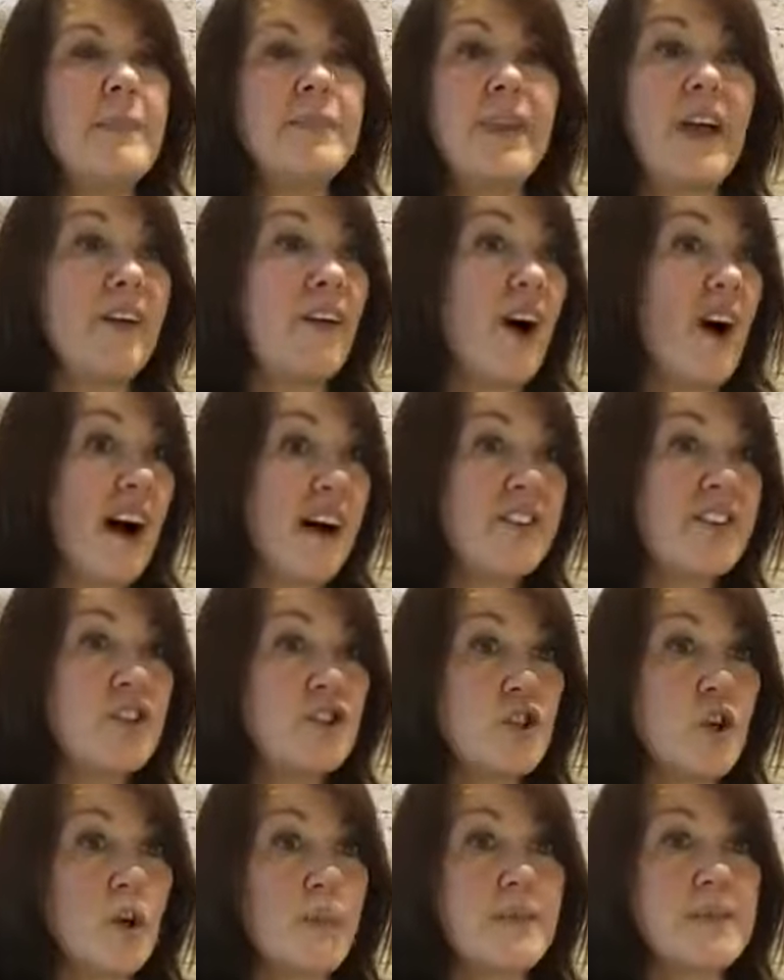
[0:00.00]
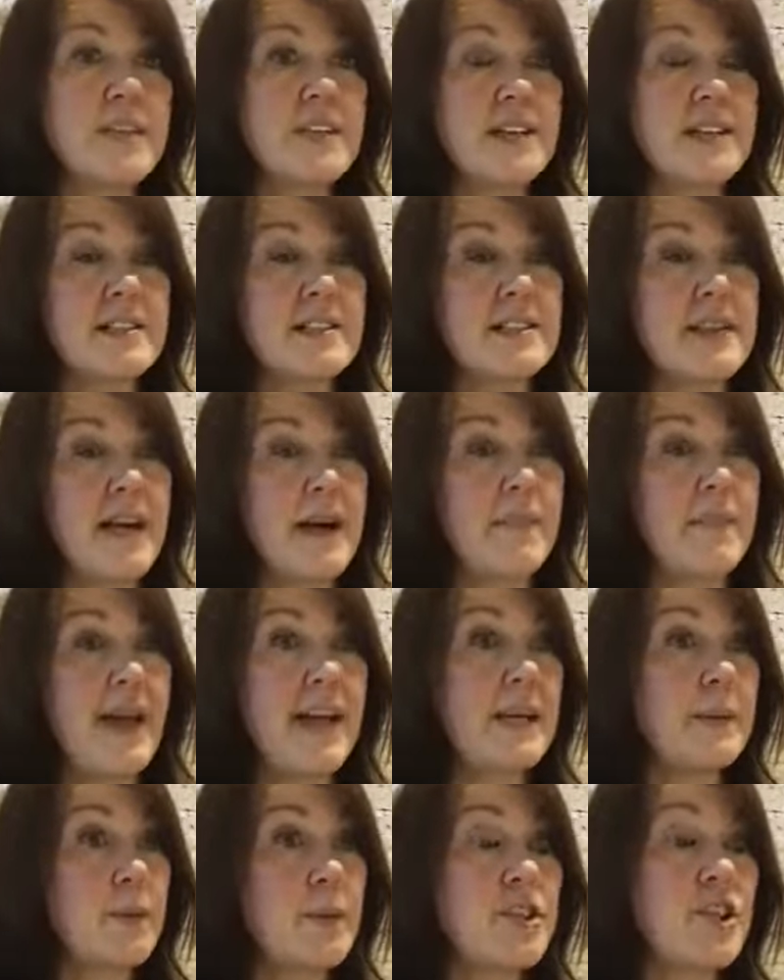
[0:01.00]
There are other jobs that
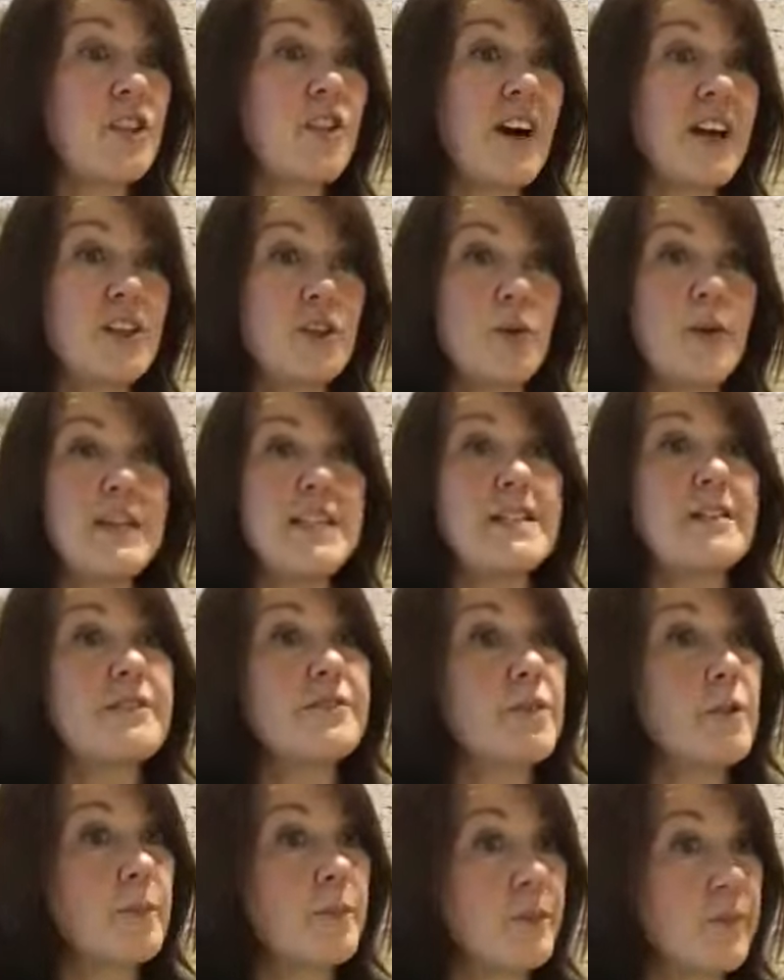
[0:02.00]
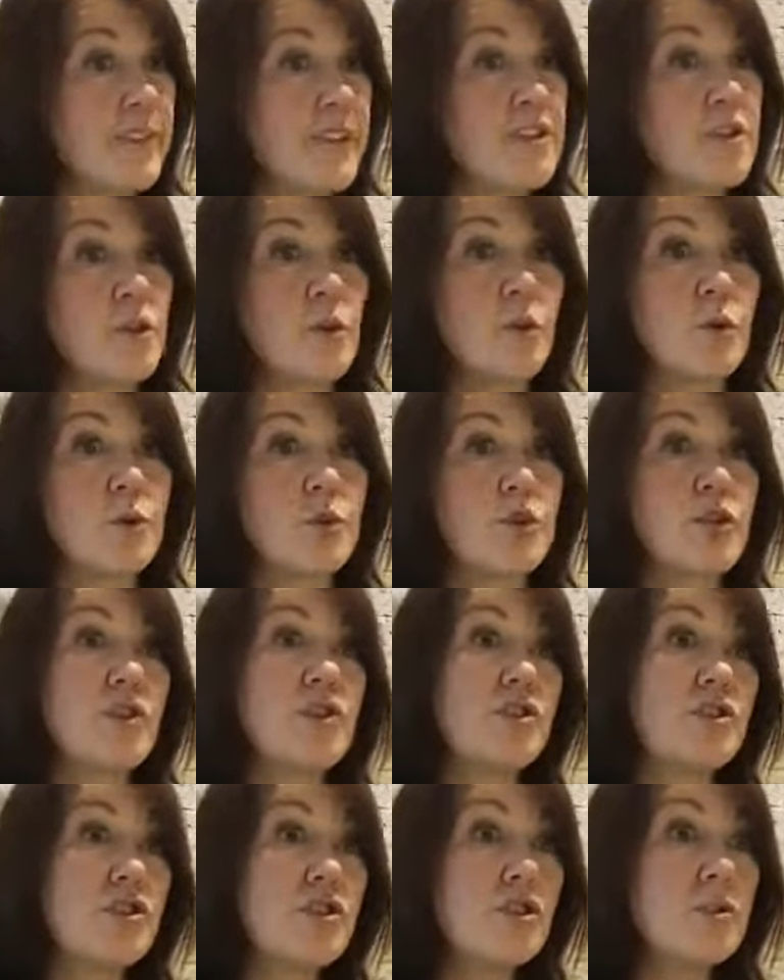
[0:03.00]
anybody graduating from this course
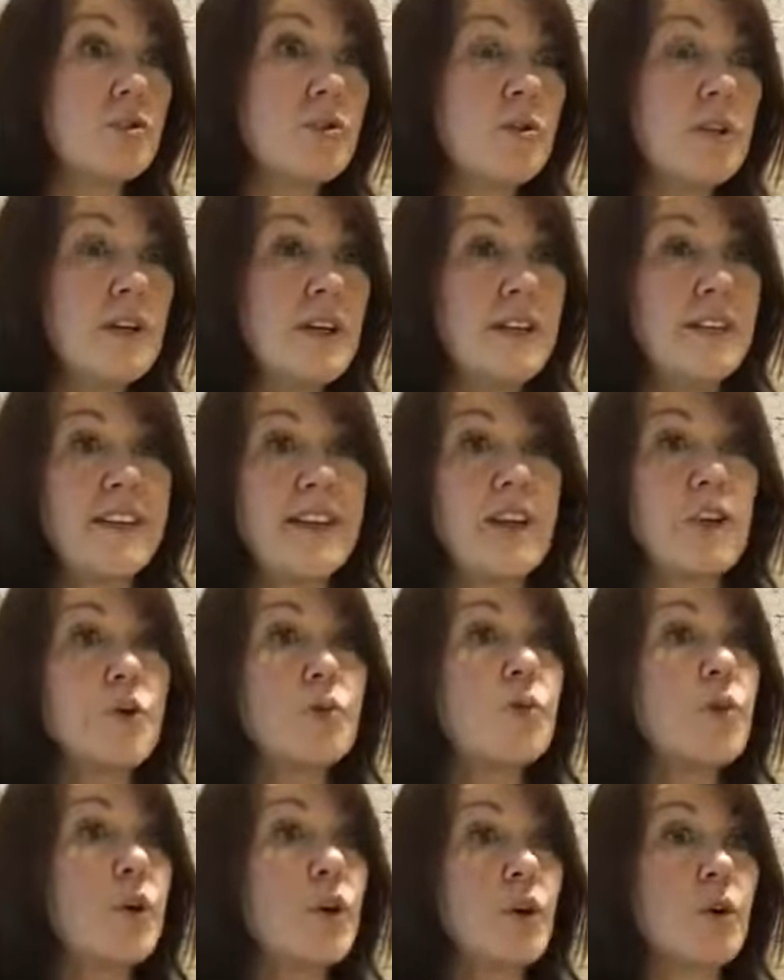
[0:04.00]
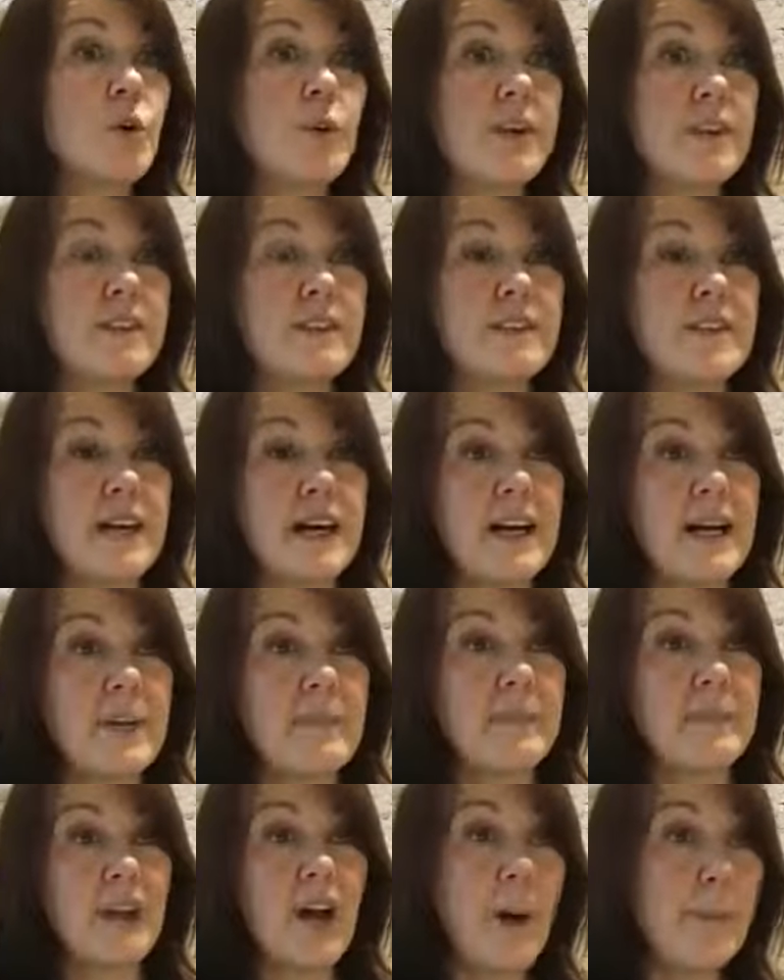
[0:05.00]
could do. They could work with
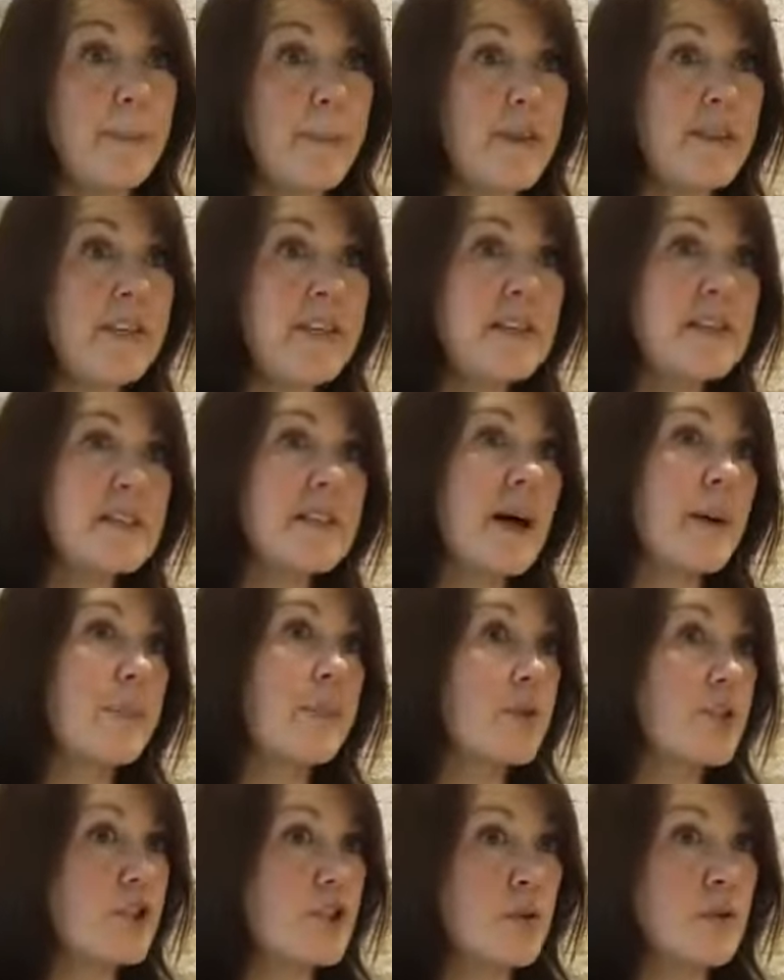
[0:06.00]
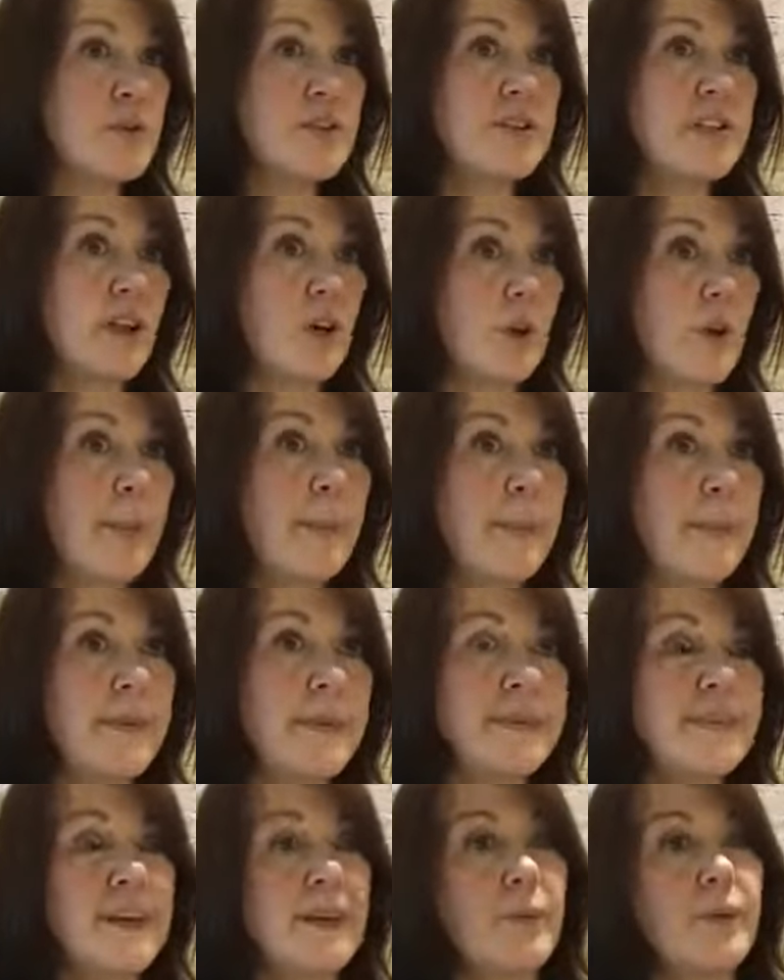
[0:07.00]
companies that produce the
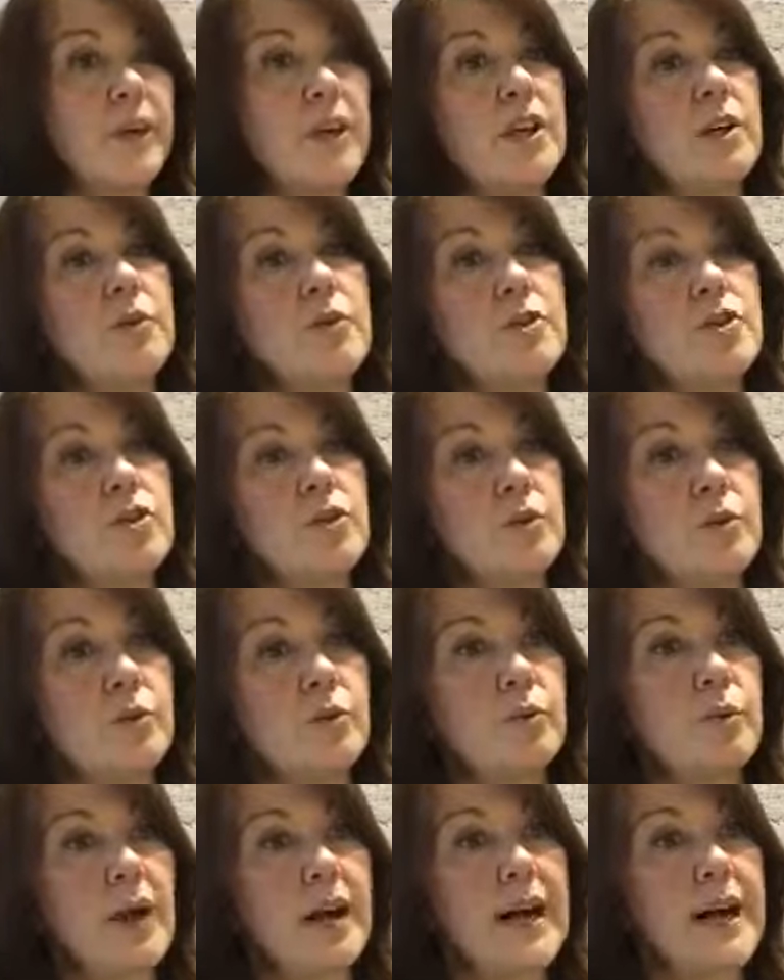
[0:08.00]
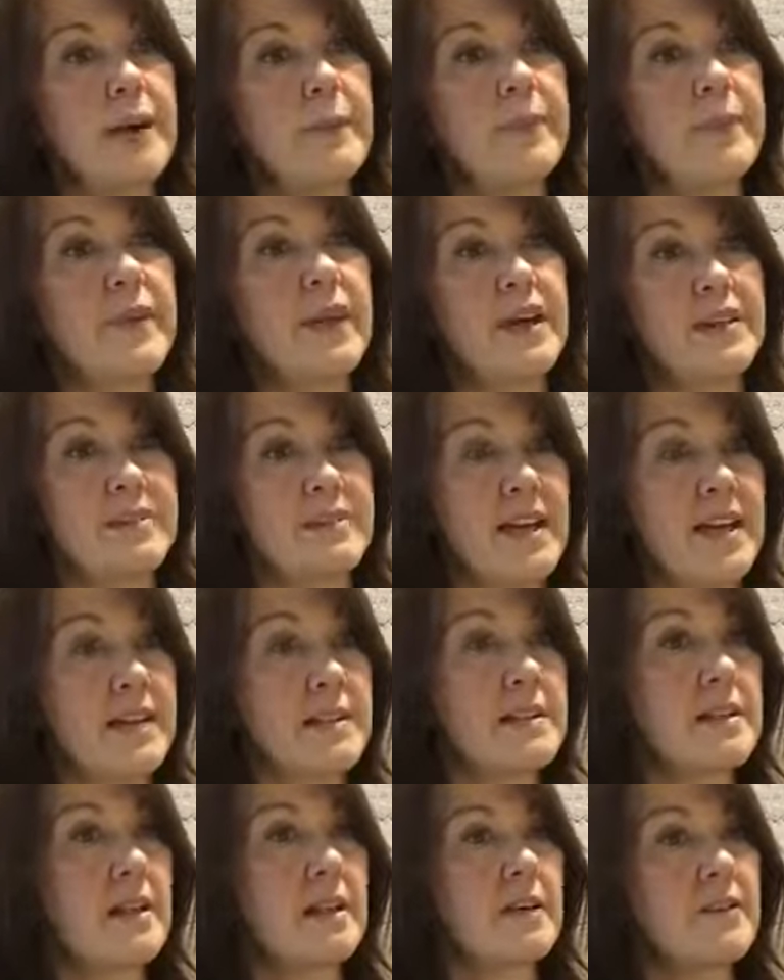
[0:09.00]
equipment that we use to
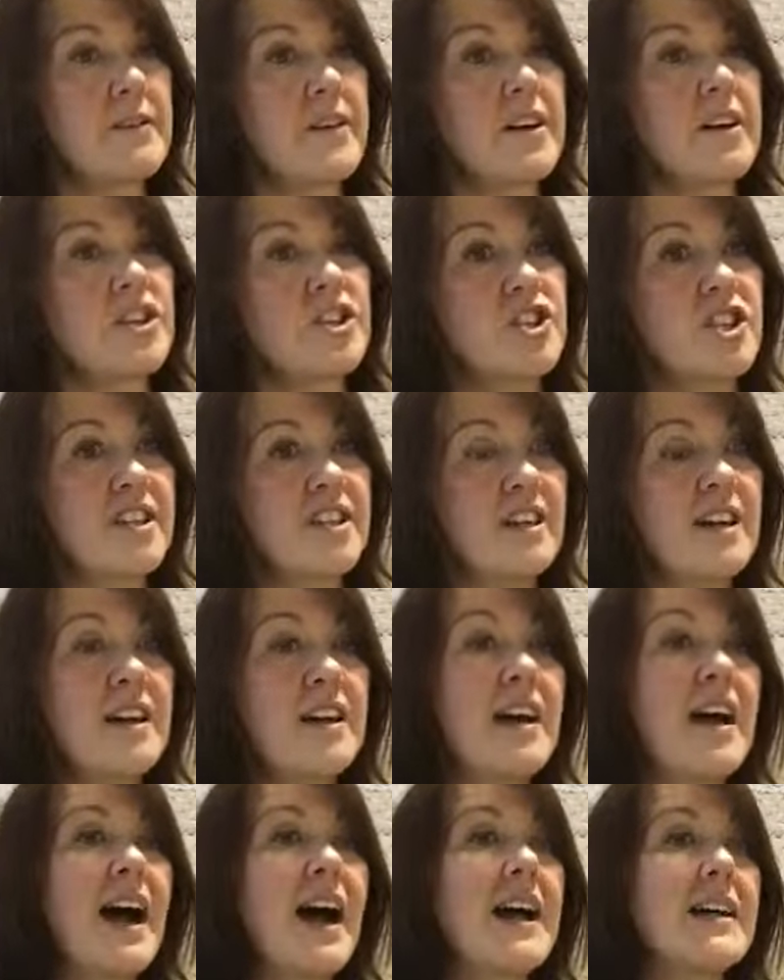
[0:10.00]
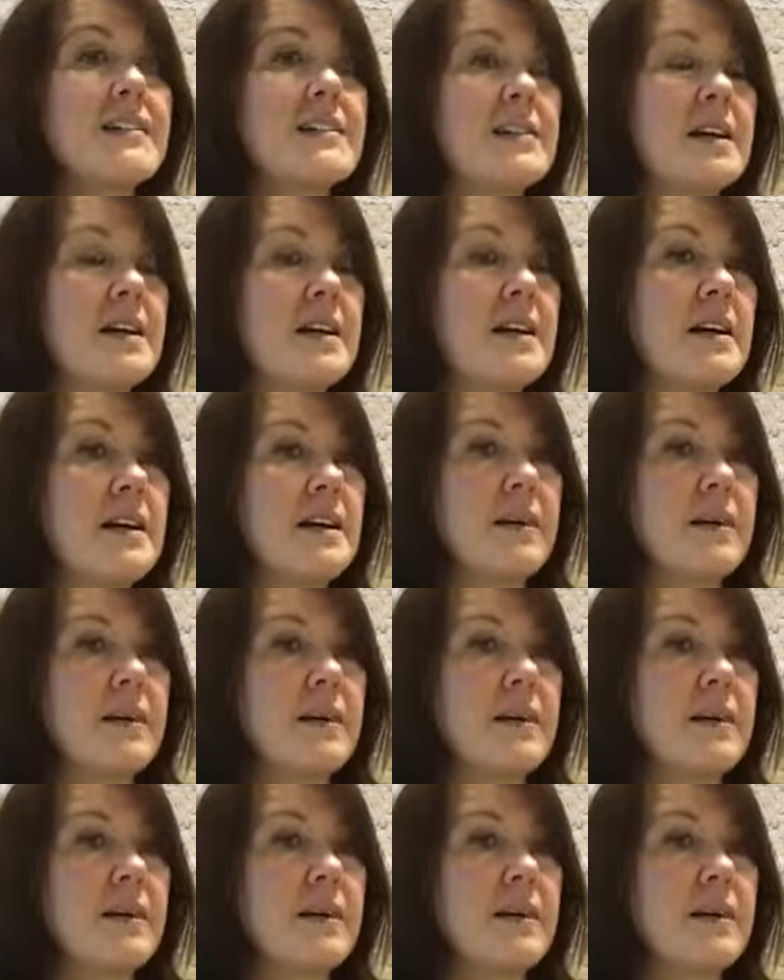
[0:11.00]
assess lung function as a